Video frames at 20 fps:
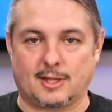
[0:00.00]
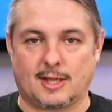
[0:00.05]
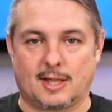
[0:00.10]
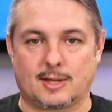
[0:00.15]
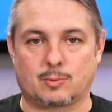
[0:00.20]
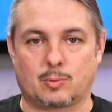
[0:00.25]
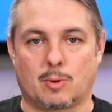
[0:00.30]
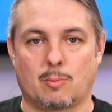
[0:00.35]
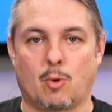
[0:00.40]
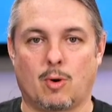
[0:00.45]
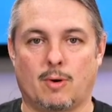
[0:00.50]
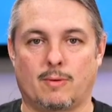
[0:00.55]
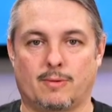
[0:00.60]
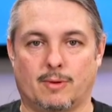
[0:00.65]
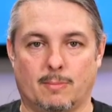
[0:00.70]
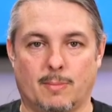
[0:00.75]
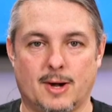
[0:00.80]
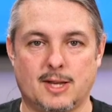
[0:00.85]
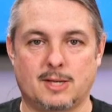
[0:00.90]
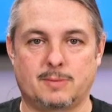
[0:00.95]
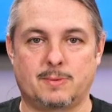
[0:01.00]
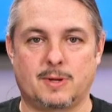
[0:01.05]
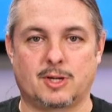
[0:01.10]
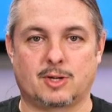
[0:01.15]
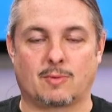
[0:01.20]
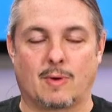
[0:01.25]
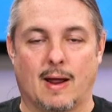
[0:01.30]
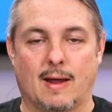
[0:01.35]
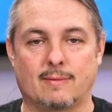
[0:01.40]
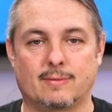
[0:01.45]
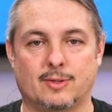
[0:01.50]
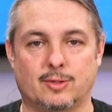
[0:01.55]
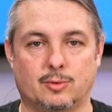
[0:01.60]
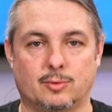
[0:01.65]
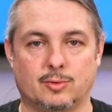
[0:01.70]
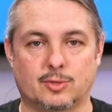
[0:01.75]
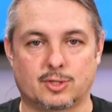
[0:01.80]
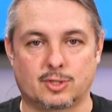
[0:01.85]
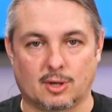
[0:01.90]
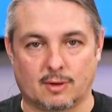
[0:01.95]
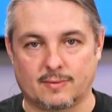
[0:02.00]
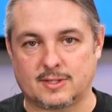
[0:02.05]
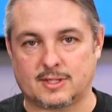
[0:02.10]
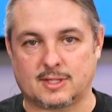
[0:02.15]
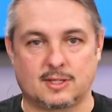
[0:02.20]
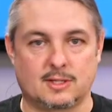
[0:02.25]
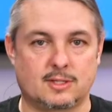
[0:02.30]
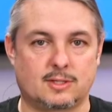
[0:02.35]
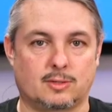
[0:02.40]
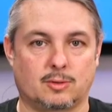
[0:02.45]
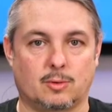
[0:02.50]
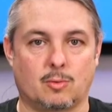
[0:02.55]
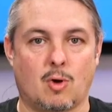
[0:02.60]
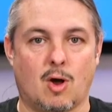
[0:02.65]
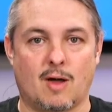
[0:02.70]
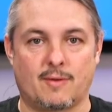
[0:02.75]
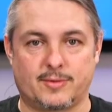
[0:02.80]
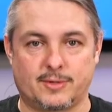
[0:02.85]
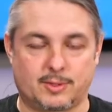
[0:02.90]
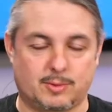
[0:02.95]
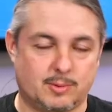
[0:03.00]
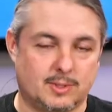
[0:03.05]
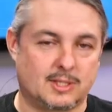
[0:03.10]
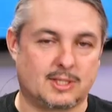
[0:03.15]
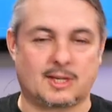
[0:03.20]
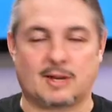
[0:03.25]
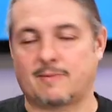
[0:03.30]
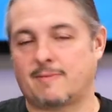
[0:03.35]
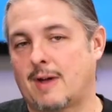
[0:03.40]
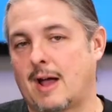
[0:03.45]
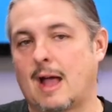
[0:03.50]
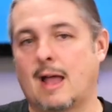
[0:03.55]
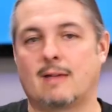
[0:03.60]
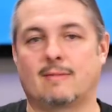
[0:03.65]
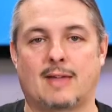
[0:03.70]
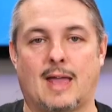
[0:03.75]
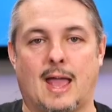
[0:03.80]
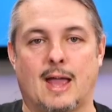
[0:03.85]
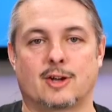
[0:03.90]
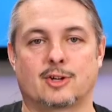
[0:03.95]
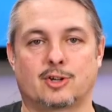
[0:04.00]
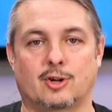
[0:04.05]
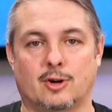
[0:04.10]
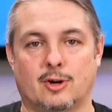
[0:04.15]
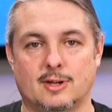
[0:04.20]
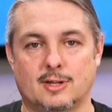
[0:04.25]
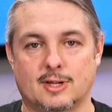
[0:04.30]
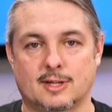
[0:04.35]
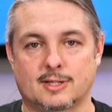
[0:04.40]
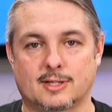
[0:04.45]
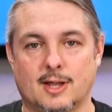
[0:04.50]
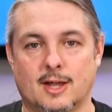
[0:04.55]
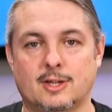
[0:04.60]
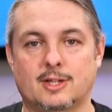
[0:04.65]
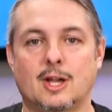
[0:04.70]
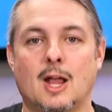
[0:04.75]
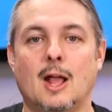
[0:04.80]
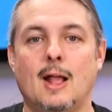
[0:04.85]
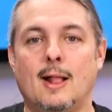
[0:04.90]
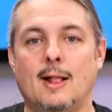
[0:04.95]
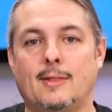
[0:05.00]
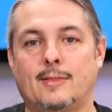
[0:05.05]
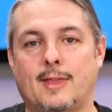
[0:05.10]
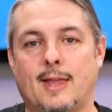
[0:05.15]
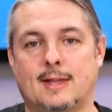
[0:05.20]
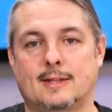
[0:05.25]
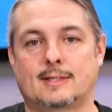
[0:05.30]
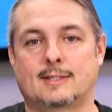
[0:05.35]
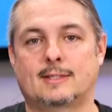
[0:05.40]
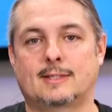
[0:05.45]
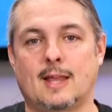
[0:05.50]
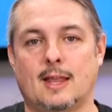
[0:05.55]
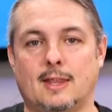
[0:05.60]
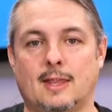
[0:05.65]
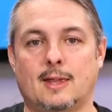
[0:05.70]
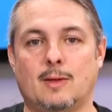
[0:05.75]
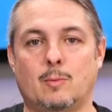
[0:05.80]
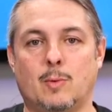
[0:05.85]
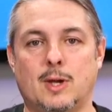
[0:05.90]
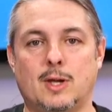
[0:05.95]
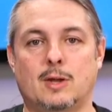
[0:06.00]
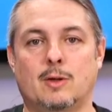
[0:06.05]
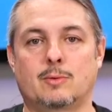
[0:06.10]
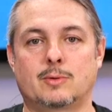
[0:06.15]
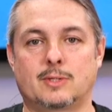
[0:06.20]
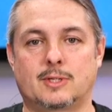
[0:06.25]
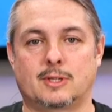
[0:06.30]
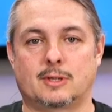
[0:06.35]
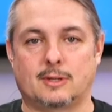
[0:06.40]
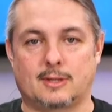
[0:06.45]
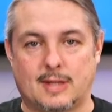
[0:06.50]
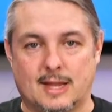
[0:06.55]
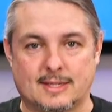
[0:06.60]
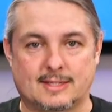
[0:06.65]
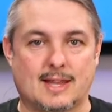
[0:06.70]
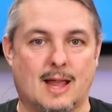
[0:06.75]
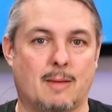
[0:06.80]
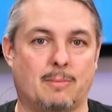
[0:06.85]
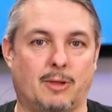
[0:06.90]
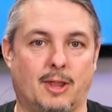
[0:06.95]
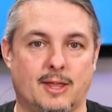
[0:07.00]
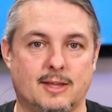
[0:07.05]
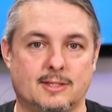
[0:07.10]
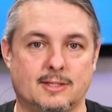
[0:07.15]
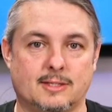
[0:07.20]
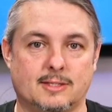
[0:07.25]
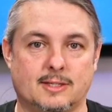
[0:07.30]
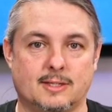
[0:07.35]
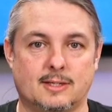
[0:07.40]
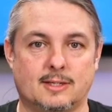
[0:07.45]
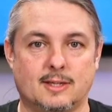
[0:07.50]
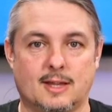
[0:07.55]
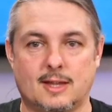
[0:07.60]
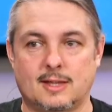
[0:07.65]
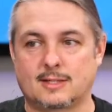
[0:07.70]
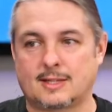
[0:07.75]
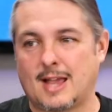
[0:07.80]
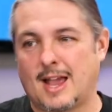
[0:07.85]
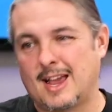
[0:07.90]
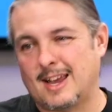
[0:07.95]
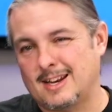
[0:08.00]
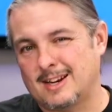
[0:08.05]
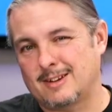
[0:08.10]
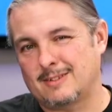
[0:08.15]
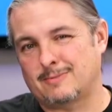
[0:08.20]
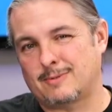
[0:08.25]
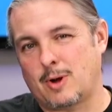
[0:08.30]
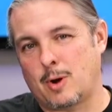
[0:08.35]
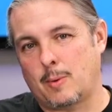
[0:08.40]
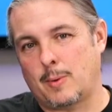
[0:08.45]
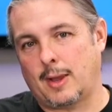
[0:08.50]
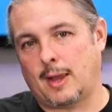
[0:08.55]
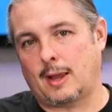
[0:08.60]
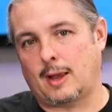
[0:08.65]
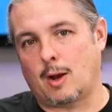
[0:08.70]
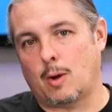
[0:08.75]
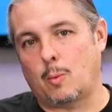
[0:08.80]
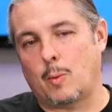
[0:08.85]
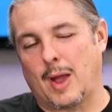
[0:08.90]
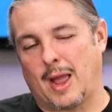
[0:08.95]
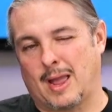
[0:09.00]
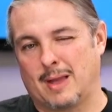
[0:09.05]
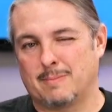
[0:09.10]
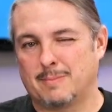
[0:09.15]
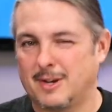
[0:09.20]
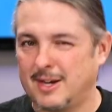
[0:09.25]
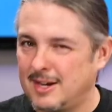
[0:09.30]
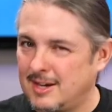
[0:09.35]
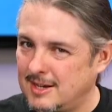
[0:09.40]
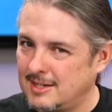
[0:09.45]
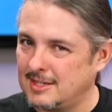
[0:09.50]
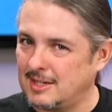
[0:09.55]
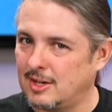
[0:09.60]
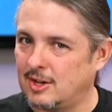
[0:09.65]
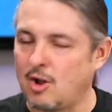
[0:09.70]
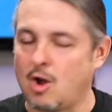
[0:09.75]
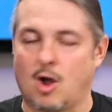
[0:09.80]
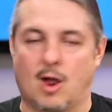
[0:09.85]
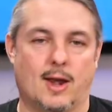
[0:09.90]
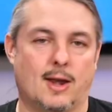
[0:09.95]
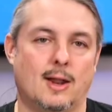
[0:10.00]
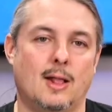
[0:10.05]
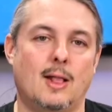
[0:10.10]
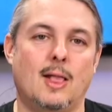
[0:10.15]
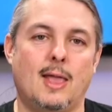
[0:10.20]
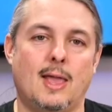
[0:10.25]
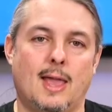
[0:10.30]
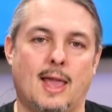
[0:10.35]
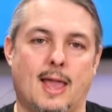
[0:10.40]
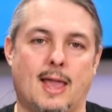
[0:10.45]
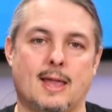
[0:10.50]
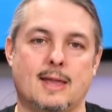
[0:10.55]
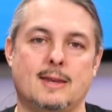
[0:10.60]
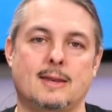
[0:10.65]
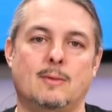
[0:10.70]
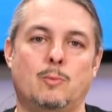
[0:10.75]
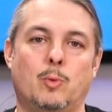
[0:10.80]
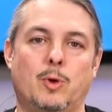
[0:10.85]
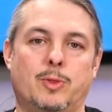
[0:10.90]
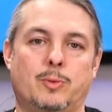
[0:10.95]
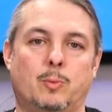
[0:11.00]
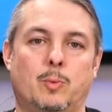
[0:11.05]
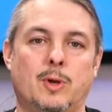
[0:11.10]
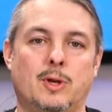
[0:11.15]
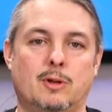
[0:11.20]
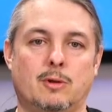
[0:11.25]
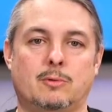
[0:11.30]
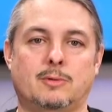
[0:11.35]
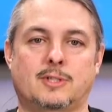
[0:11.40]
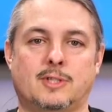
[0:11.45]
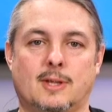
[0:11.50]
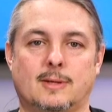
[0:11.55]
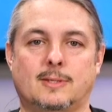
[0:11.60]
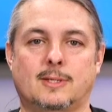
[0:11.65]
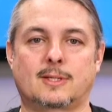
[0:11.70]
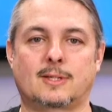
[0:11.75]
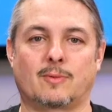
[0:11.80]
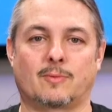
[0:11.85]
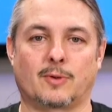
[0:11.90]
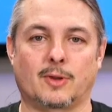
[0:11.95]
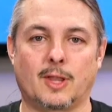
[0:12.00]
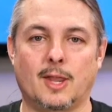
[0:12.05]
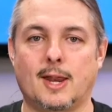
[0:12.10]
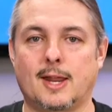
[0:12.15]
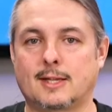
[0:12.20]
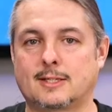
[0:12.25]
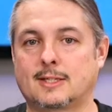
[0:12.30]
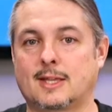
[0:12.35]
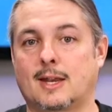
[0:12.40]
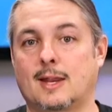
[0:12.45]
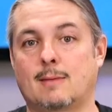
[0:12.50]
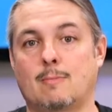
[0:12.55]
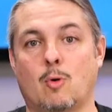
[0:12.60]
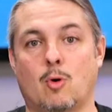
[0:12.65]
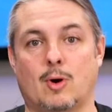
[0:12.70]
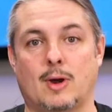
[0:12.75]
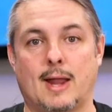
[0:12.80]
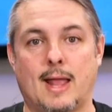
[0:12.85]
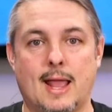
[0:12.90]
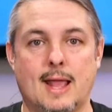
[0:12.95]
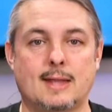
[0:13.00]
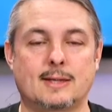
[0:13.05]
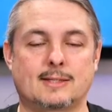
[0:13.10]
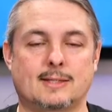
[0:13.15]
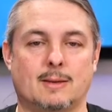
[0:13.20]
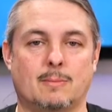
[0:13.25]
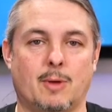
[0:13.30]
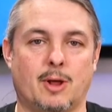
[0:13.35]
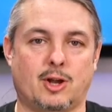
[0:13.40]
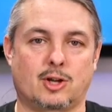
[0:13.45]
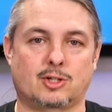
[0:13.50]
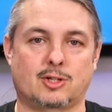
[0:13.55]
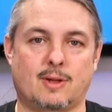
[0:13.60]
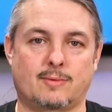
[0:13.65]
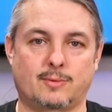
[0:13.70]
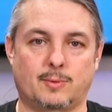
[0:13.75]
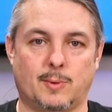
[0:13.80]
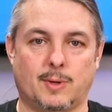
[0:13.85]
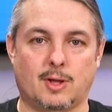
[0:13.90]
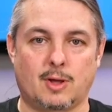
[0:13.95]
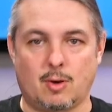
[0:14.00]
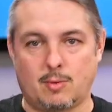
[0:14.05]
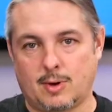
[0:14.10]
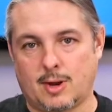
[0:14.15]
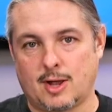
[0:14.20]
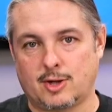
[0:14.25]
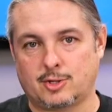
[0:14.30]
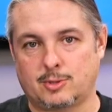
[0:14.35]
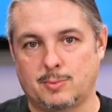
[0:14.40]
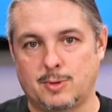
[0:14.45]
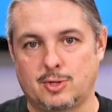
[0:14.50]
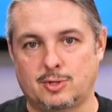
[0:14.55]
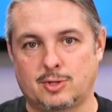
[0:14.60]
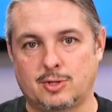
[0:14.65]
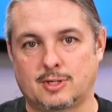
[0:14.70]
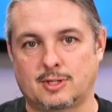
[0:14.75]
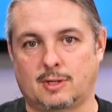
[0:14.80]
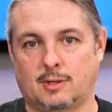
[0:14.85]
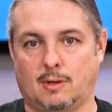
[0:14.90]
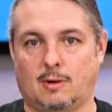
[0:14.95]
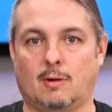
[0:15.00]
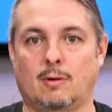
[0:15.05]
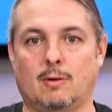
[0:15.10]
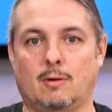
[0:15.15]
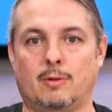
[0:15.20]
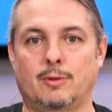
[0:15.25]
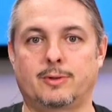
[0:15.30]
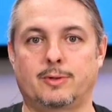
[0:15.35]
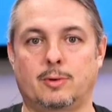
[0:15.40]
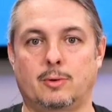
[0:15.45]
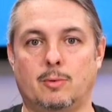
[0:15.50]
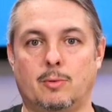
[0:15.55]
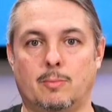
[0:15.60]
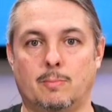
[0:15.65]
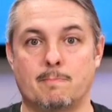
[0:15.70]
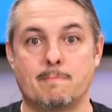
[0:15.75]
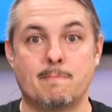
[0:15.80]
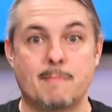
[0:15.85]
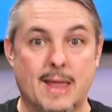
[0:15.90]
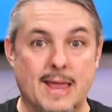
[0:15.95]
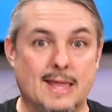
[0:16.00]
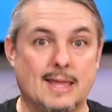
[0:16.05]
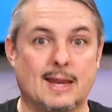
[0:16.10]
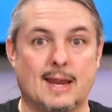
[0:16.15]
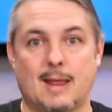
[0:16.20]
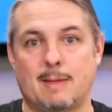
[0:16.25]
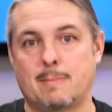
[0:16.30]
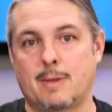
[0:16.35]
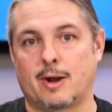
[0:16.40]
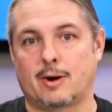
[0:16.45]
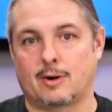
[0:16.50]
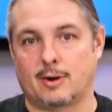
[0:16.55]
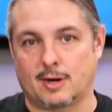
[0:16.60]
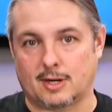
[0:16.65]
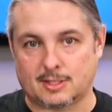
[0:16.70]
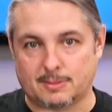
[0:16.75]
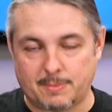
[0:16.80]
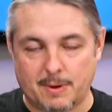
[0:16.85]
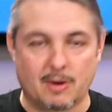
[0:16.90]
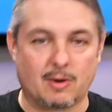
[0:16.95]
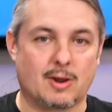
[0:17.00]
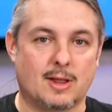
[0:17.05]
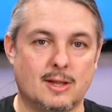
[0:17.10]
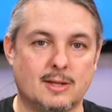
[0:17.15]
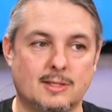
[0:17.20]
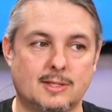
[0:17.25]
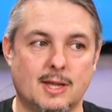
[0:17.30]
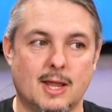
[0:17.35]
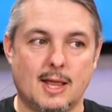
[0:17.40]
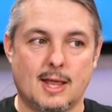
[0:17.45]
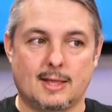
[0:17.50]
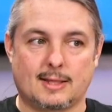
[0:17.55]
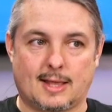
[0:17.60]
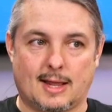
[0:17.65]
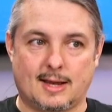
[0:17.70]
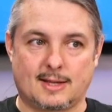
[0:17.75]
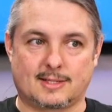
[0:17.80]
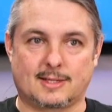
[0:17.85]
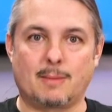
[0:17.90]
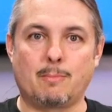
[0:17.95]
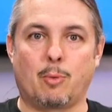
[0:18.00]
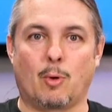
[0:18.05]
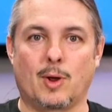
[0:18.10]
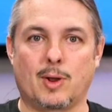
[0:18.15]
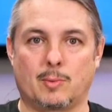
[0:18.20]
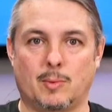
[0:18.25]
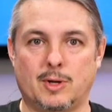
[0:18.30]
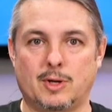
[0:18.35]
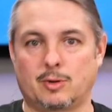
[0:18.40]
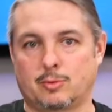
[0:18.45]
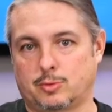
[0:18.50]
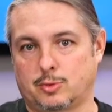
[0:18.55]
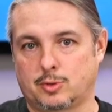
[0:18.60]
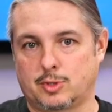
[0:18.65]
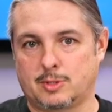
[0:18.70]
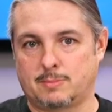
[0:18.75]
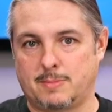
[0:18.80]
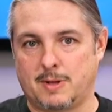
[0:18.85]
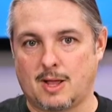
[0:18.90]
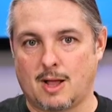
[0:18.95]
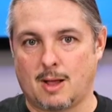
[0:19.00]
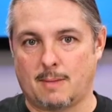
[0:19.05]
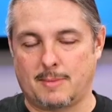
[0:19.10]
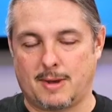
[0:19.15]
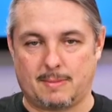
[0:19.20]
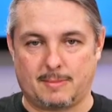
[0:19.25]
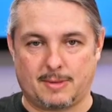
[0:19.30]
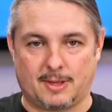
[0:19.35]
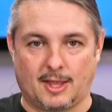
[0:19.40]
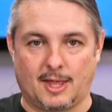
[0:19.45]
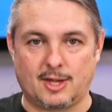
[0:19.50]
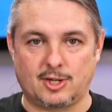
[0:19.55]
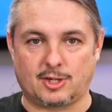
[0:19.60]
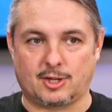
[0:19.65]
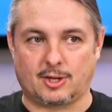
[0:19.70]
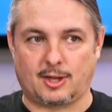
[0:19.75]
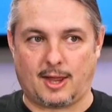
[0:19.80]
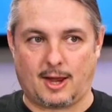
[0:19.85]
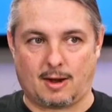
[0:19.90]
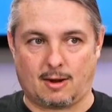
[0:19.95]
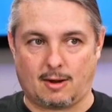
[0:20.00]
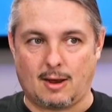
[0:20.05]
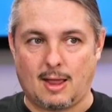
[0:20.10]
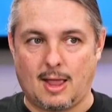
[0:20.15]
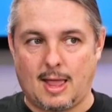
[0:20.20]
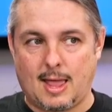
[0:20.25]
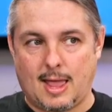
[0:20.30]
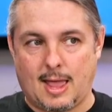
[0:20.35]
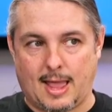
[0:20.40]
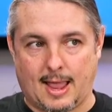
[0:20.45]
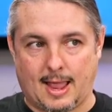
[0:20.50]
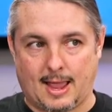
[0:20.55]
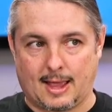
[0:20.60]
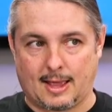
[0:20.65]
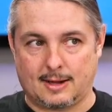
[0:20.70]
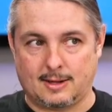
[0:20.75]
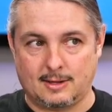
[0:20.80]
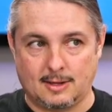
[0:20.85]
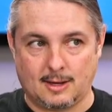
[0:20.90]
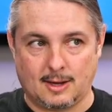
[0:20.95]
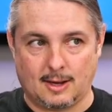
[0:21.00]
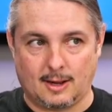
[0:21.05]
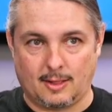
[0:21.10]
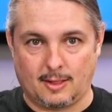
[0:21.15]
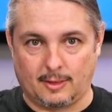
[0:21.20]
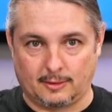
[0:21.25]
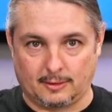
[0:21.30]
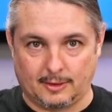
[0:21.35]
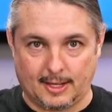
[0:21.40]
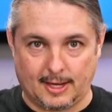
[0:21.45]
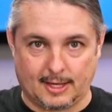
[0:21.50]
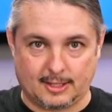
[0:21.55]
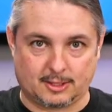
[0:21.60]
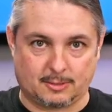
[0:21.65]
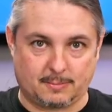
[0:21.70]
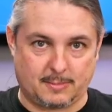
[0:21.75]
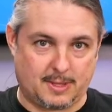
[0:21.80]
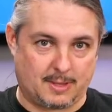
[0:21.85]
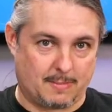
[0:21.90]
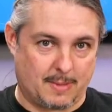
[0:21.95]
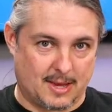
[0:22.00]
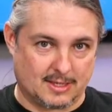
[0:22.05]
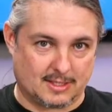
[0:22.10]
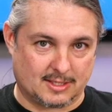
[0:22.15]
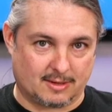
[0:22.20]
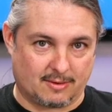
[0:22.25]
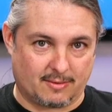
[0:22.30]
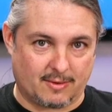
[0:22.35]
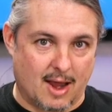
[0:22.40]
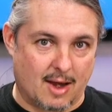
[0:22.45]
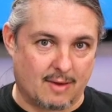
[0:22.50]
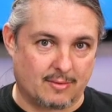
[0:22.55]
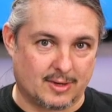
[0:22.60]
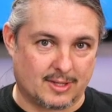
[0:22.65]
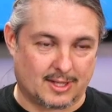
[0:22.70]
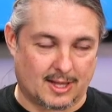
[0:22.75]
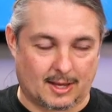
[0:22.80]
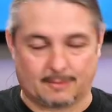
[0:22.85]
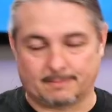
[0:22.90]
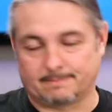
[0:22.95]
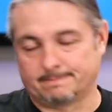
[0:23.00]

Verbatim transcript: That's where more of their money is being derived and through services, through Office 365, Azure, and such, that selling Windows desktop licenses is kind of going away, but it isn't gone. And with Windows Subsystem for Linux getting more enhanced and Microsoft doing code contributions to the kernel to make it a better experience, that at some point Windows will just become an emulation layer and Linux will be the base of everything.